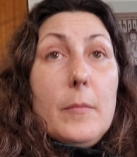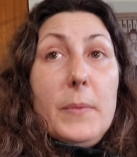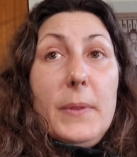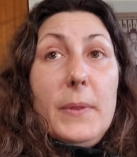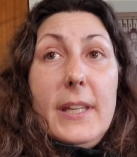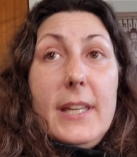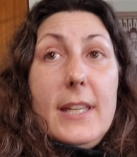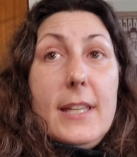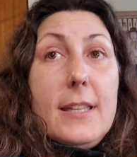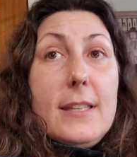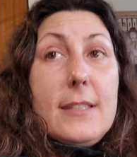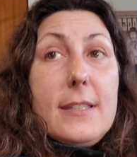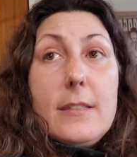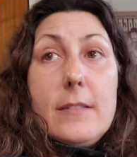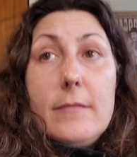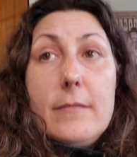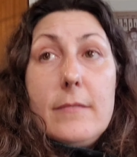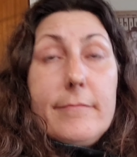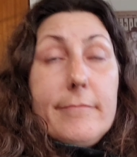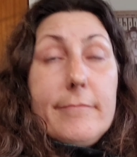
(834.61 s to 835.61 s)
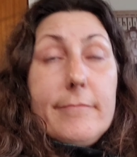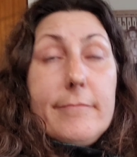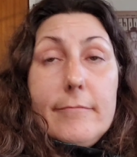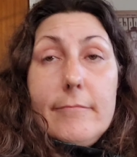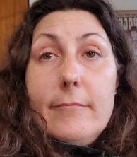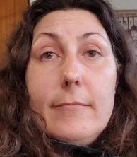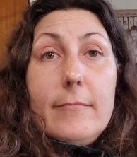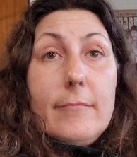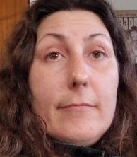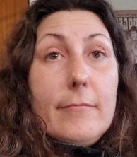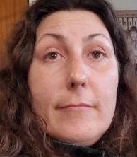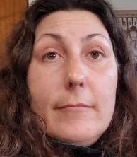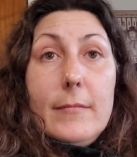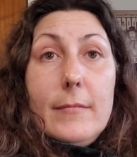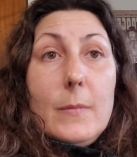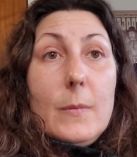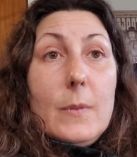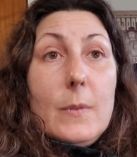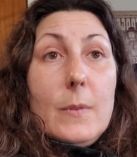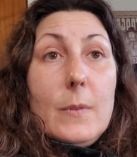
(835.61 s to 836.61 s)
Please
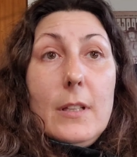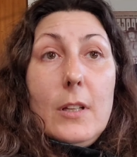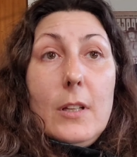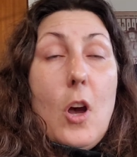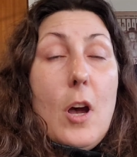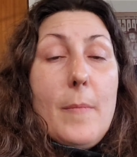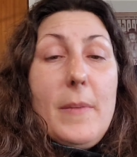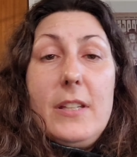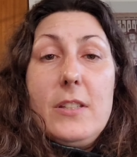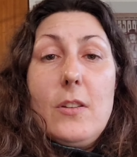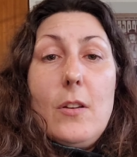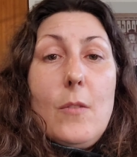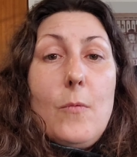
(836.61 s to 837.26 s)
comment